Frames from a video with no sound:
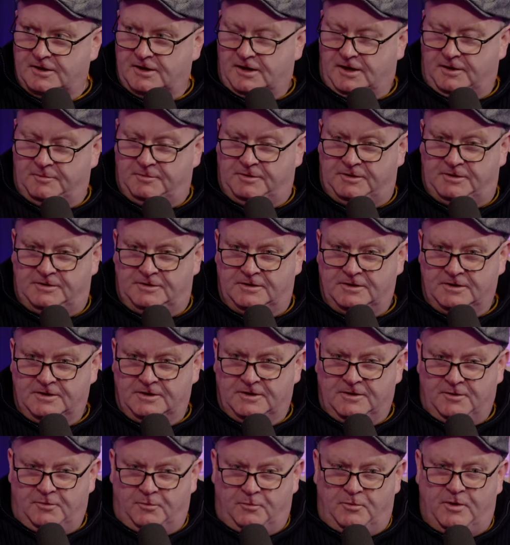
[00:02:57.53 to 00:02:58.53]
I mean,
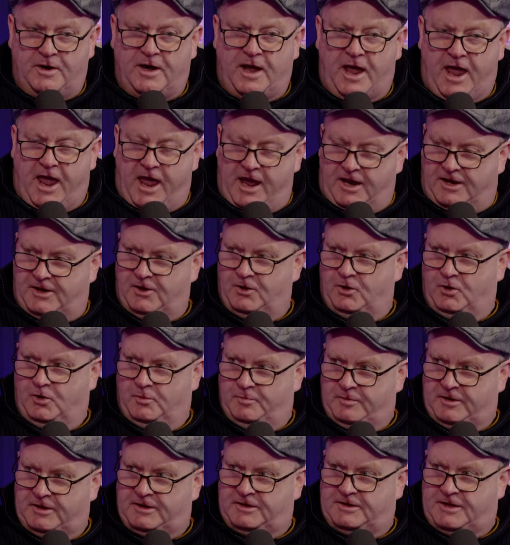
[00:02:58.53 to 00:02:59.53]
what
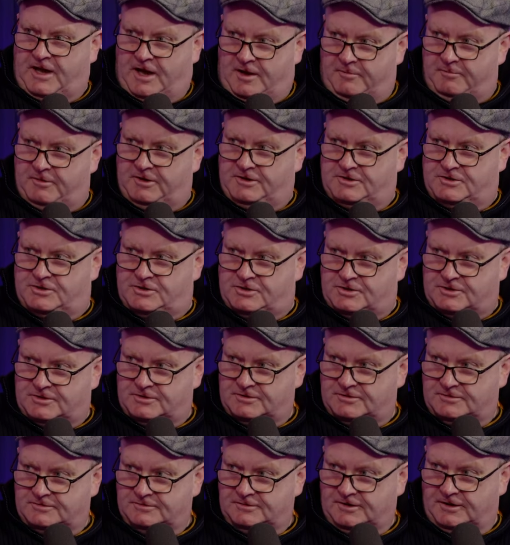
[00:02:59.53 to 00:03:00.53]
economic damage
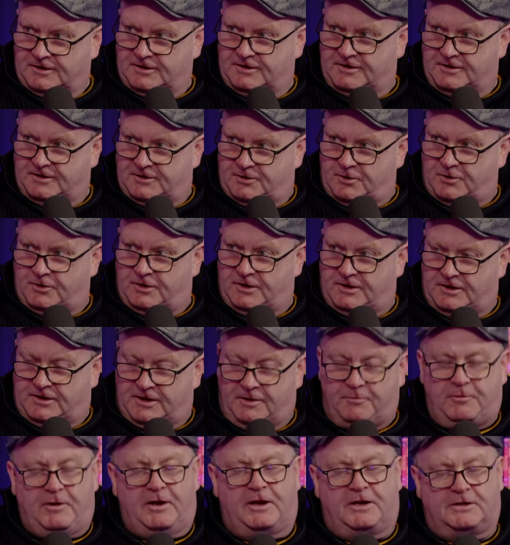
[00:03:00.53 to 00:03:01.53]
are they going to
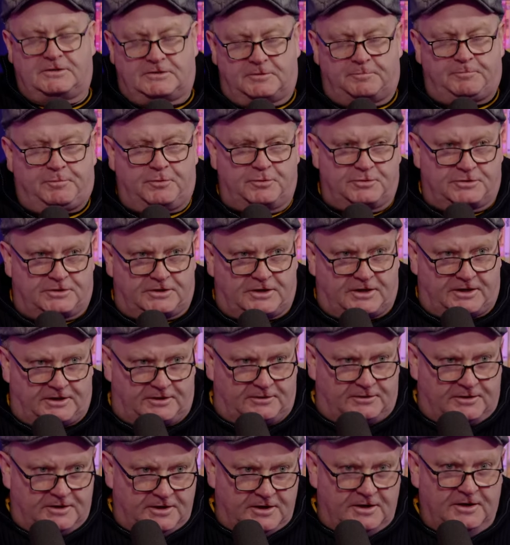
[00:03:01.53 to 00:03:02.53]
do? Well, I suppose
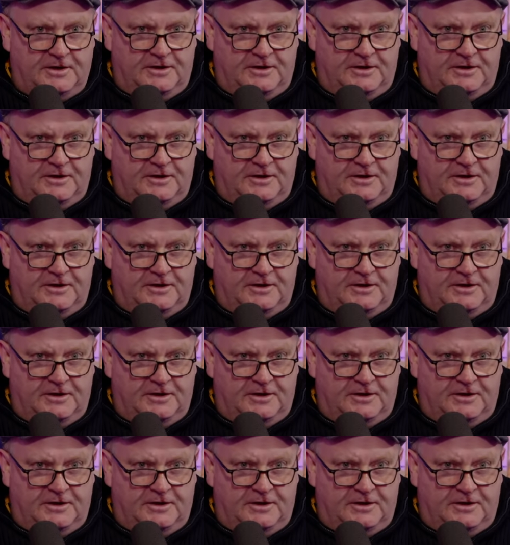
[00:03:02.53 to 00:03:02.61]
either